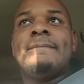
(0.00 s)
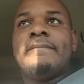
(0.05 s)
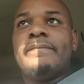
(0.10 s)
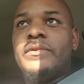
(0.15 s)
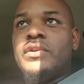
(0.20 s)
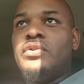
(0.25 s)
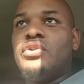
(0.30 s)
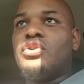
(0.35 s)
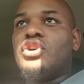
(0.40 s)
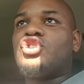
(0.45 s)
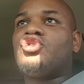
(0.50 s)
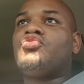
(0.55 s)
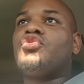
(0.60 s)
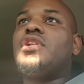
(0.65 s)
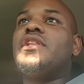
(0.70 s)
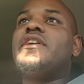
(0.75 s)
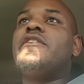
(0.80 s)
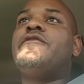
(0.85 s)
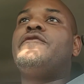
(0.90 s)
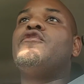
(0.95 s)
you know, it's
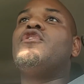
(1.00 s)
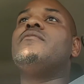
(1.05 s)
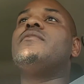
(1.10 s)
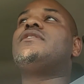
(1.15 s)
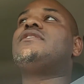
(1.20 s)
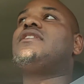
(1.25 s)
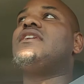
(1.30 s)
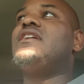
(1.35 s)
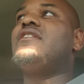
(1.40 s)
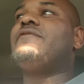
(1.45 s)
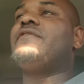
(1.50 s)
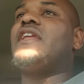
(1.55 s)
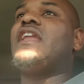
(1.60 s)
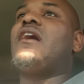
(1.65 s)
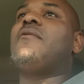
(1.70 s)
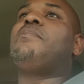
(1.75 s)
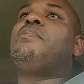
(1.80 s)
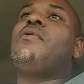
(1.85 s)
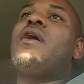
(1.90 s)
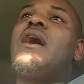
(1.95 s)
really informative, and
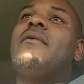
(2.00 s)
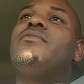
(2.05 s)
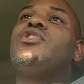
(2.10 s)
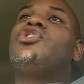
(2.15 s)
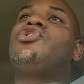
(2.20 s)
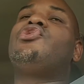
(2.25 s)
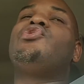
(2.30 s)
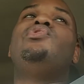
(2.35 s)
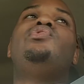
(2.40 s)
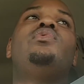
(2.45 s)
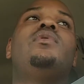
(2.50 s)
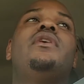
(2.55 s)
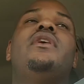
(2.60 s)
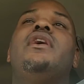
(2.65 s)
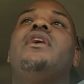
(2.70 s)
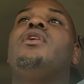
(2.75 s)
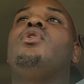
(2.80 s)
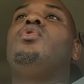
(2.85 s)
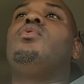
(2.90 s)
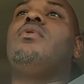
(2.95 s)
I promise you,
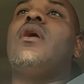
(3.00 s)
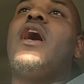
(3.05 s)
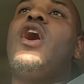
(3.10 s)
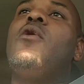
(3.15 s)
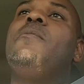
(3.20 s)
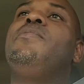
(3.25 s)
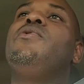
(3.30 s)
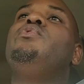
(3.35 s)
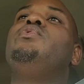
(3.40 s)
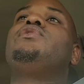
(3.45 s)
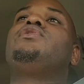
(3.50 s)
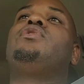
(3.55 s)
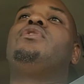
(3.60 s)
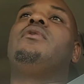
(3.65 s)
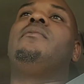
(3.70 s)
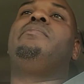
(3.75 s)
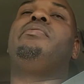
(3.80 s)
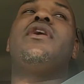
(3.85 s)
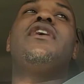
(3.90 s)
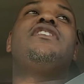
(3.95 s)
it'll help you. It's going
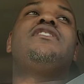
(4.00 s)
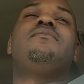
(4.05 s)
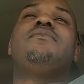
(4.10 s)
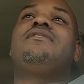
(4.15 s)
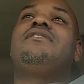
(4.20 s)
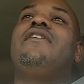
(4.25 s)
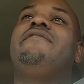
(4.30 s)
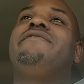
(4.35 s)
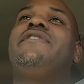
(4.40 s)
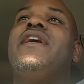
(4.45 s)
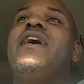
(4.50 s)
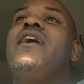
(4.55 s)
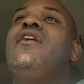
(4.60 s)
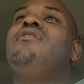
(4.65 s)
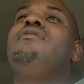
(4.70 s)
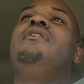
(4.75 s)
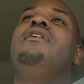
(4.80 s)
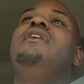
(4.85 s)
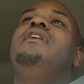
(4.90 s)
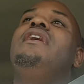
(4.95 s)
to break some stuff
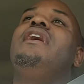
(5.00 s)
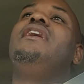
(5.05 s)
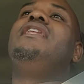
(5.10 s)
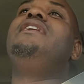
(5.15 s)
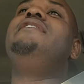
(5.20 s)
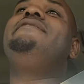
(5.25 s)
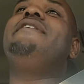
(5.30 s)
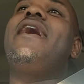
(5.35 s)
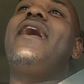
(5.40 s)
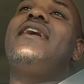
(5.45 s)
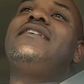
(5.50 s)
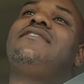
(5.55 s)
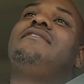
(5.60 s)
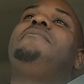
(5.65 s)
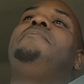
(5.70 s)
down. It even has a